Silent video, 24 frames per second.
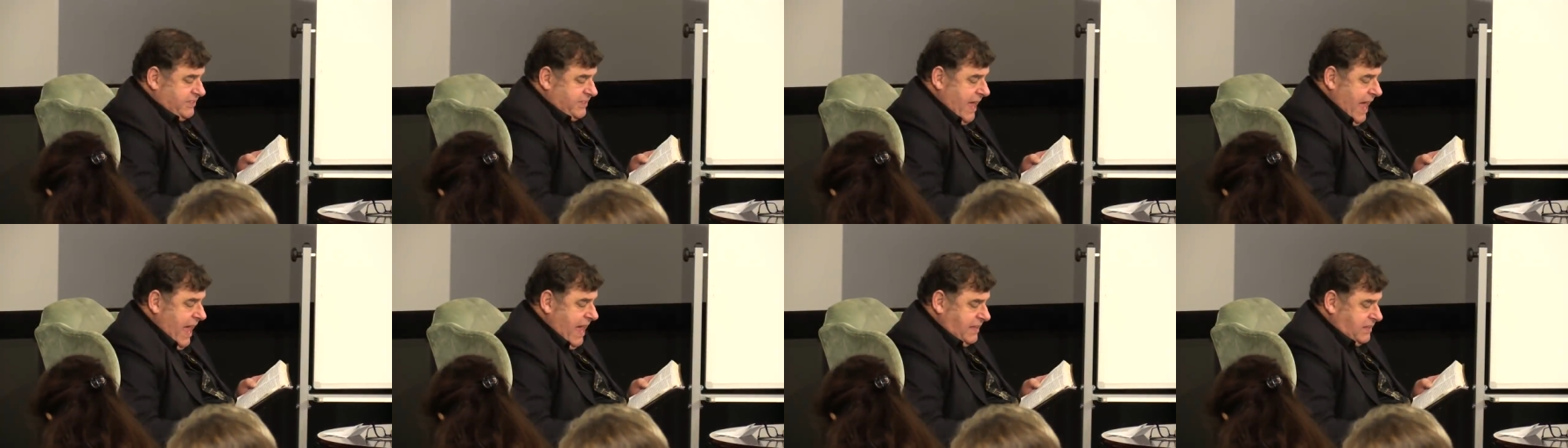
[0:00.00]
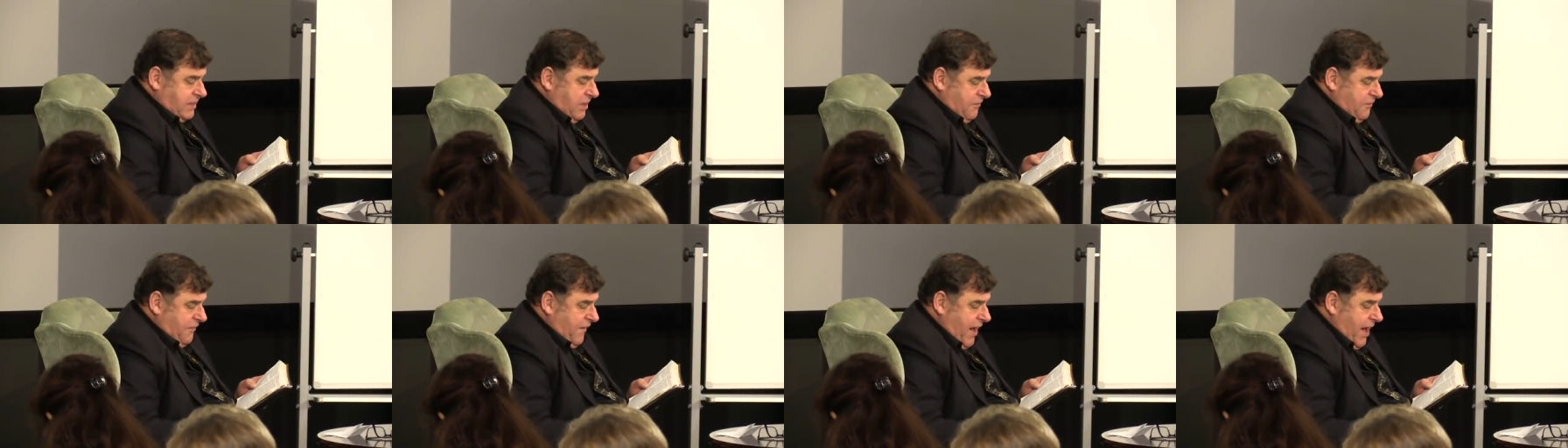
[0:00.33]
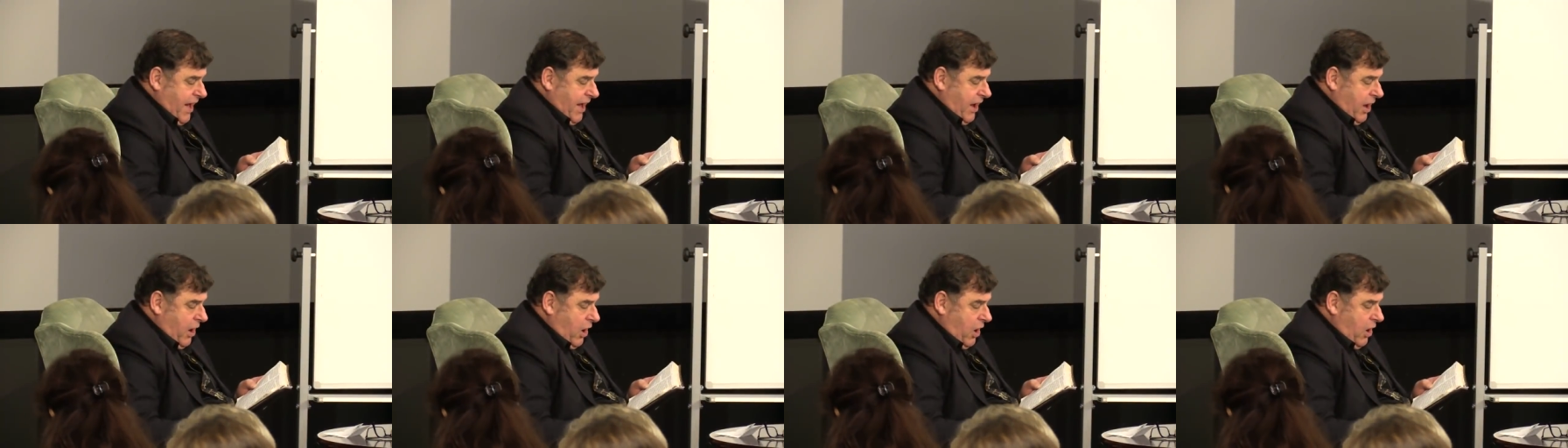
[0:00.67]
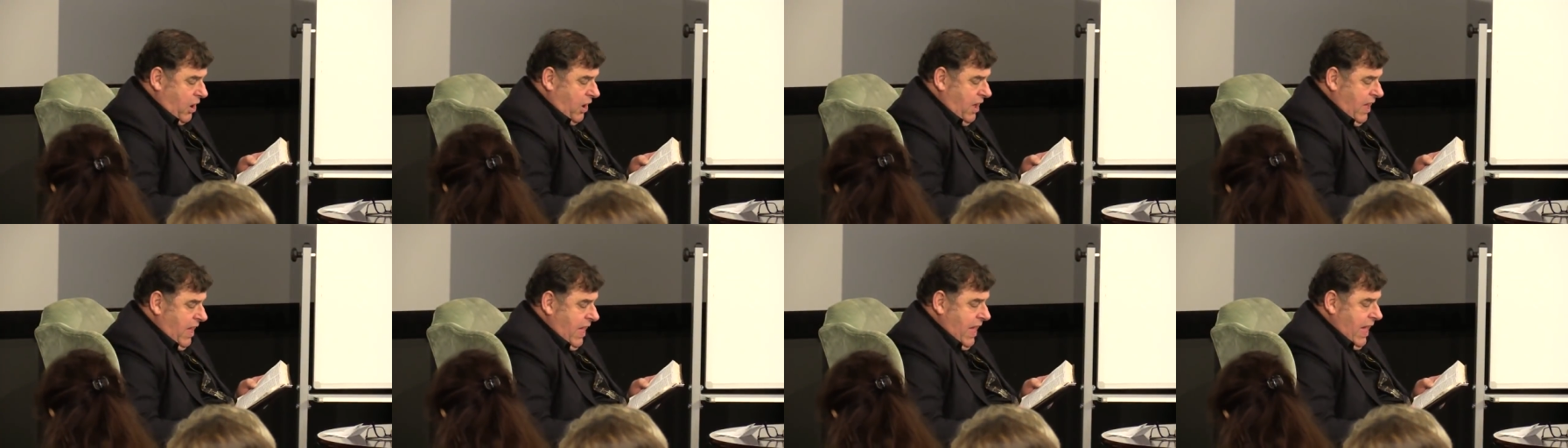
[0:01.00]
sanctify
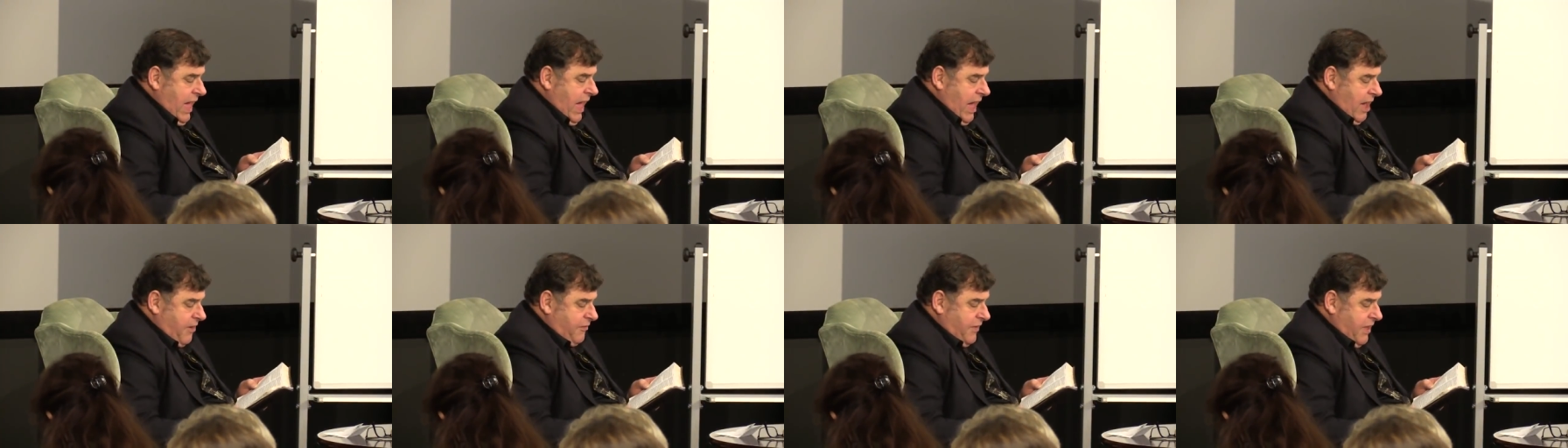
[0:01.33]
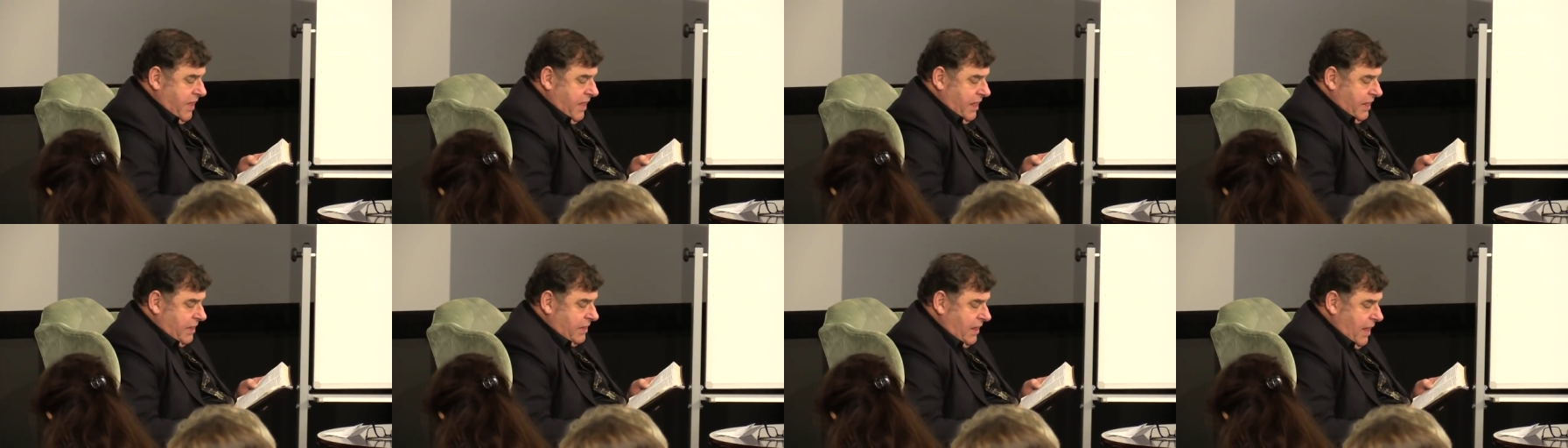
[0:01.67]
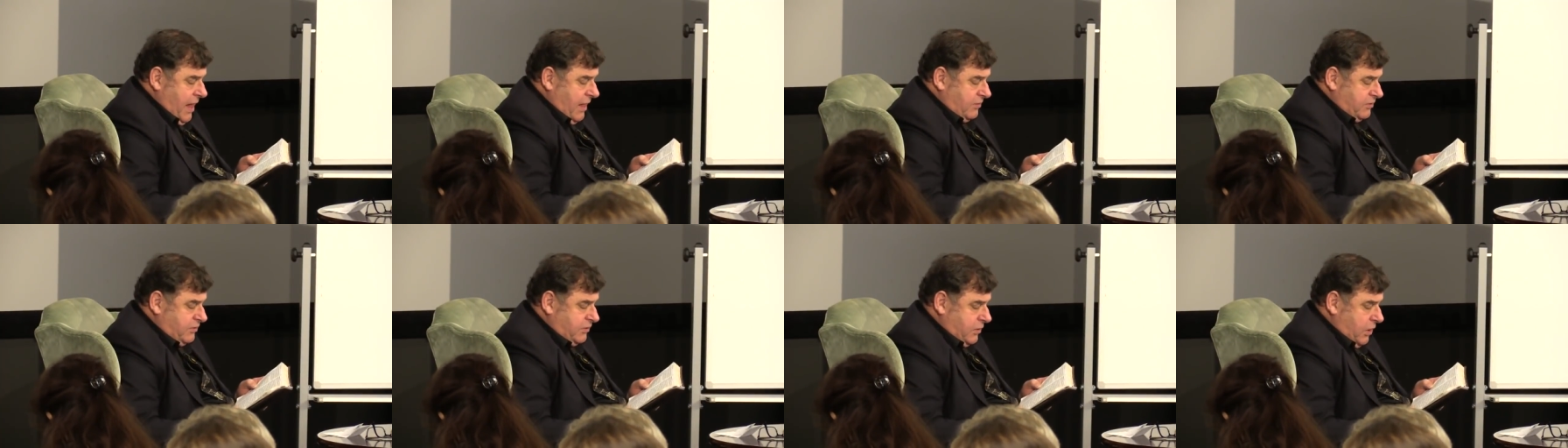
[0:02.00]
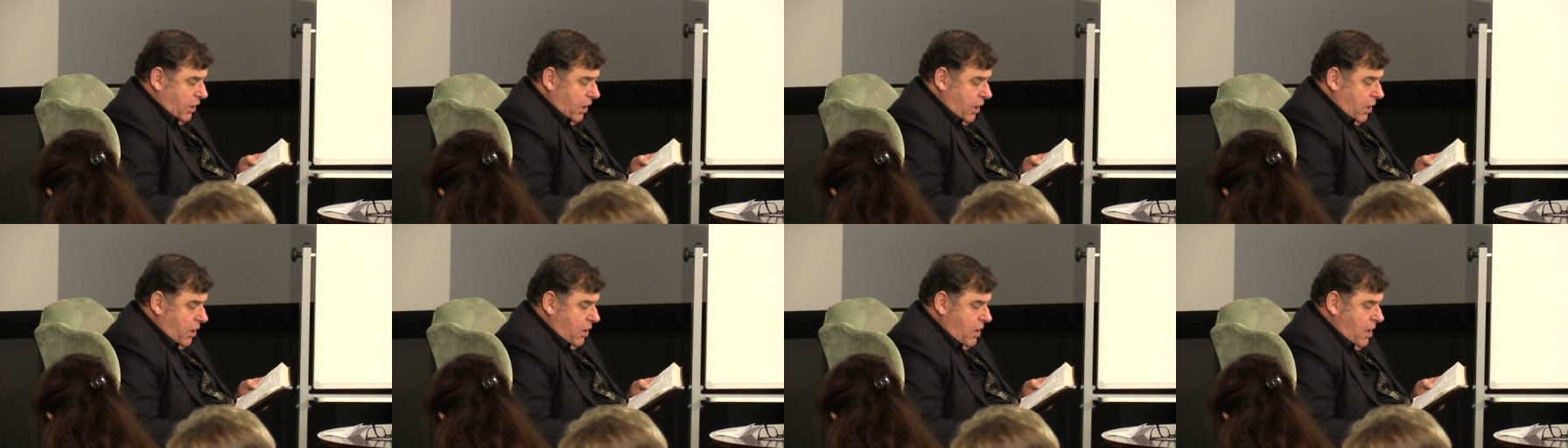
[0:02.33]
her, having cleansed
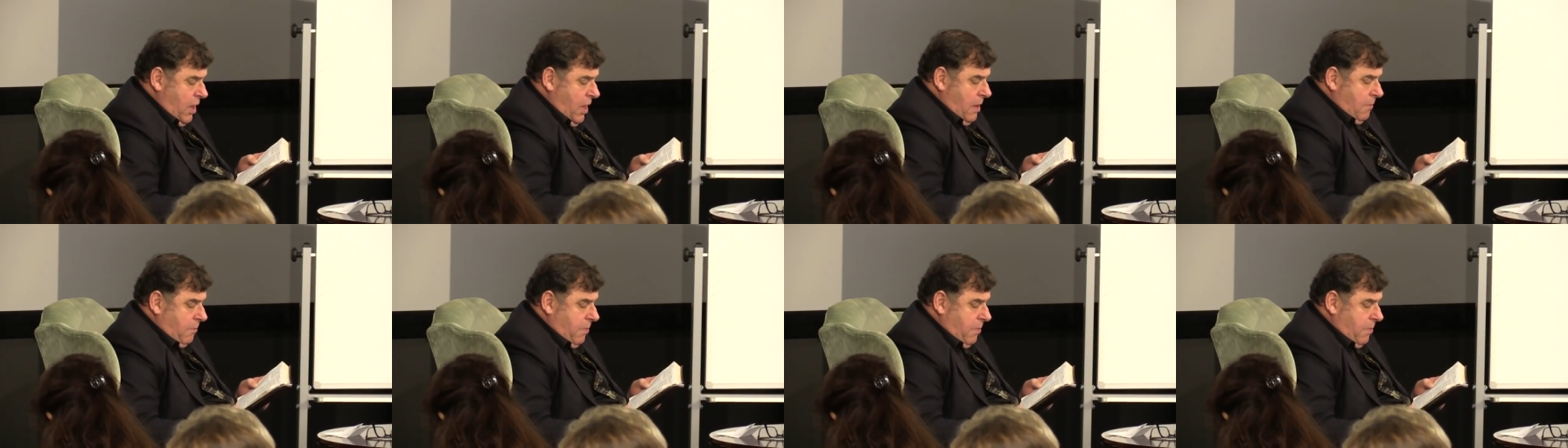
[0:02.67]
her